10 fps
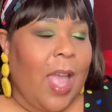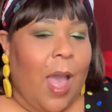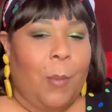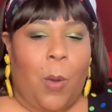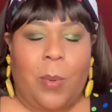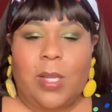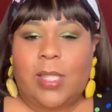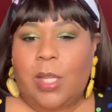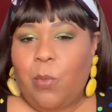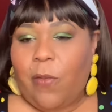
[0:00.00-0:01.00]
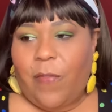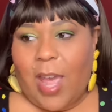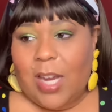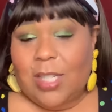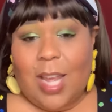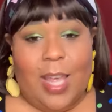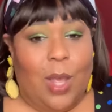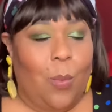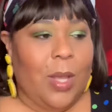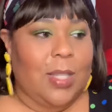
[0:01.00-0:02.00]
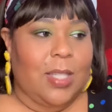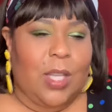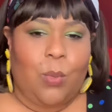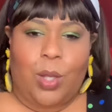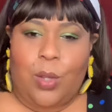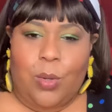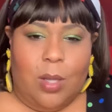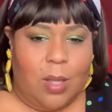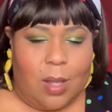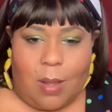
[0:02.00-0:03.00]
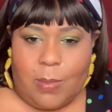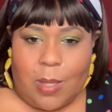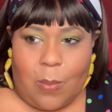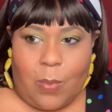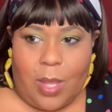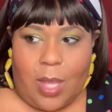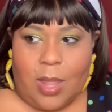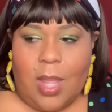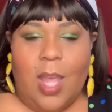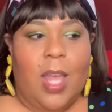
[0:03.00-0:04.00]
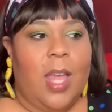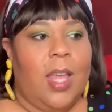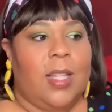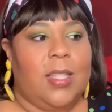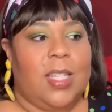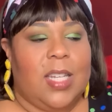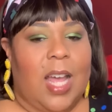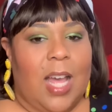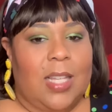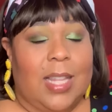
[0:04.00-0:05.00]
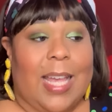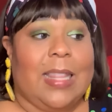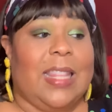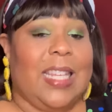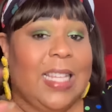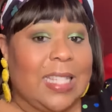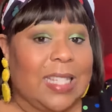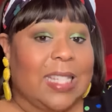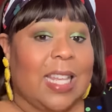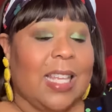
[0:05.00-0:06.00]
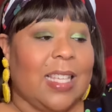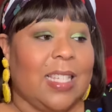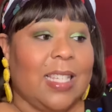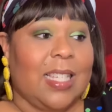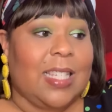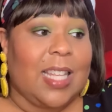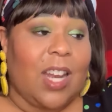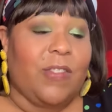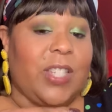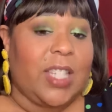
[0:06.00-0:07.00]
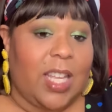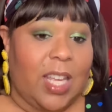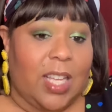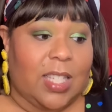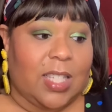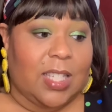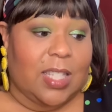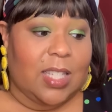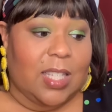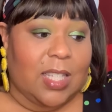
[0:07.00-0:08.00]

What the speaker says: I'm hoping to see more fashion. I can't wait to see what Utica comes up with. Denali, like this set of six.